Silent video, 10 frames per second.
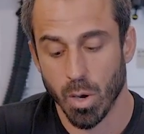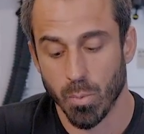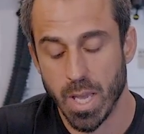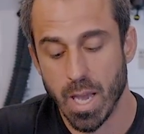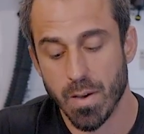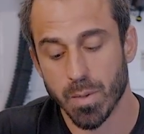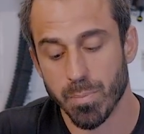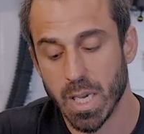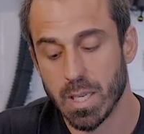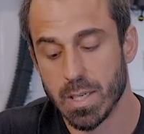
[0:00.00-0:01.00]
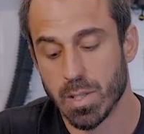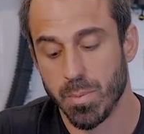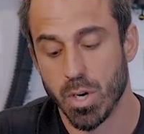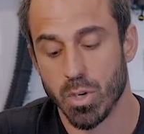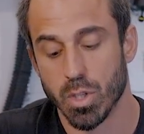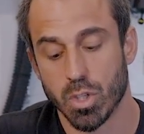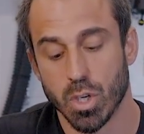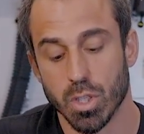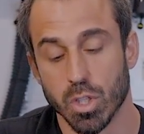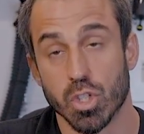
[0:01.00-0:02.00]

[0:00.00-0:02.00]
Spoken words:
we have a mechanism here that's called